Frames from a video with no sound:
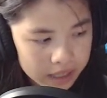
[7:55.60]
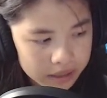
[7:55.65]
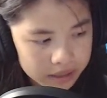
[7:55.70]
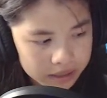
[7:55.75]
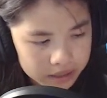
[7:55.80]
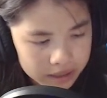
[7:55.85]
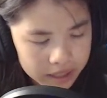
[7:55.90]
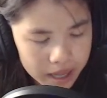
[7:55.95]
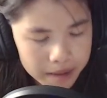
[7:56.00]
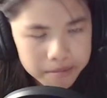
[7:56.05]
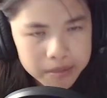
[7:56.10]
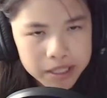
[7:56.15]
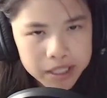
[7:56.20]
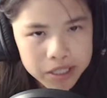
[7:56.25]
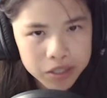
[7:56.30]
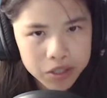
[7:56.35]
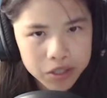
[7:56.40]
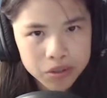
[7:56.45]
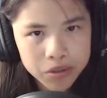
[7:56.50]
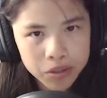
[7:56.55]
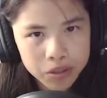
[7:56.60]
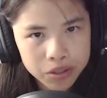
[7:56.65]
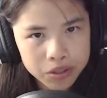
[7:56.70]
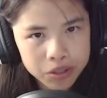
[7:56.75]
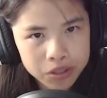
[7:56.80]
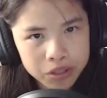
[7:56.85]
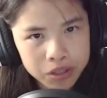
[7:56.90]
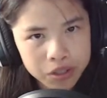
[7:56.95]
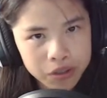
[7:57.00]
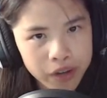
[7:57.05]
let me know
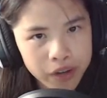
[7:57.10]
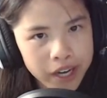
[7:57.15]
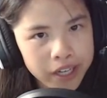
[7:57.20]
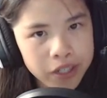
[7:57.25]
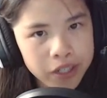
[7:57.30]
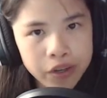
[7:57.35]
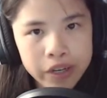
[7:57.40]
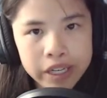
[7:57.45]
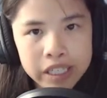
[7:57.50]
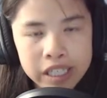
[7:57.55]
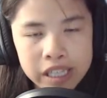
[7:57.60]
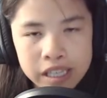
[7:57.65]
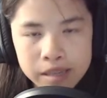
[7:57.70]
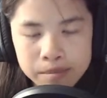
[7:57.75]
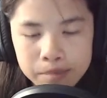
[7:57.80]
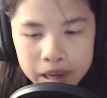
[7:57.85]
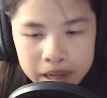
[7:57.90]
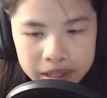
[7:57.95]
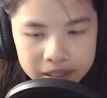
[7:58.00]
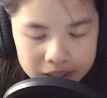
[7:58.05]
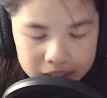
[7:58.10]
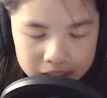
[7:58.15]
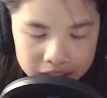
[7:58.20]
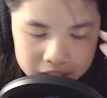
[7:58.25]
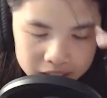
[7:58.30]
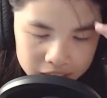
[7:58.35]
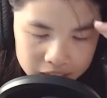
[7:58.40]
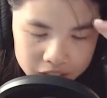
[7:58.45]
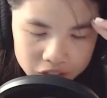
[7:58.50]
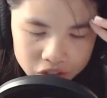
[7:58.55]
also. I know I keep on,
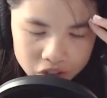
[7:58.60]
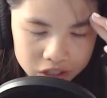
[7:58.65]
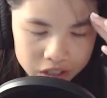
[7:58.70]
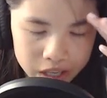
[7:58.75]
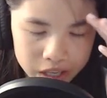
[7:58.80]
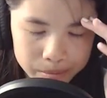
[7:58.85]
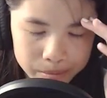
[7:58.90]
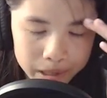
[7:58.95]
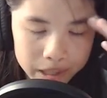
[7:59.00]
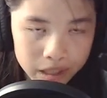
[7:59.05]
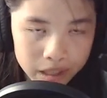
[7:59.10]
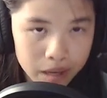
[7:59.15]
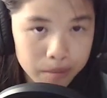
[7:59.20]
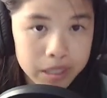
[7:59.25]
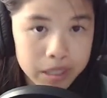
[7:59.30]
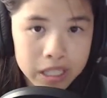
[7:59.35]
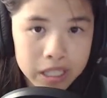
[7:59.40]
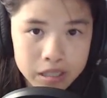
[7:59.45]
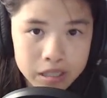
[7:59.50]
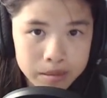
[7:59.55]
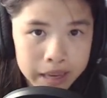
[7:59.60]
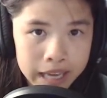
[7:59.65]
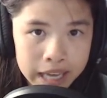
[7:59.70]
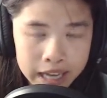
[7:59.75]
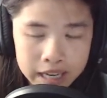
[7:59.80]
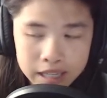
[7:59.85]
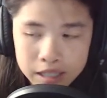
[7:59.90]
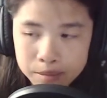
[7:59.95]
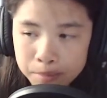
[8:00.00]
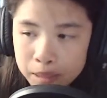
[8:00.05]
things just keep on coming into my
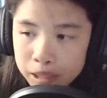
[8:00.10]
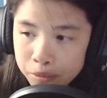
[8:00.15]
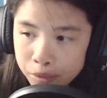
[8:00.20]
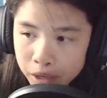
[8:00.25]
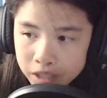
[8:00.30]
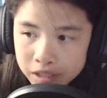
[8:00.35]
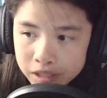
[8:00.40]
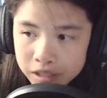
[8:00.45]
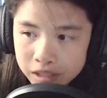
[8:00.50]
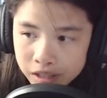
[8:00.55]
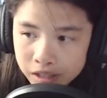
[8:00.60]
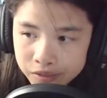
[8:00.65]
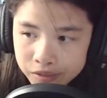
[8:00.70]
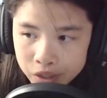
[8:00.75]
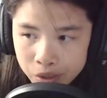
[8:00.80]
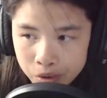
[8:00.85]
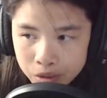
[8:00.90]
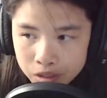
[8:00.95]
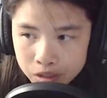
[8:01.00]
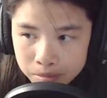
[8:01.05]
head. It's been a while since I've recorded a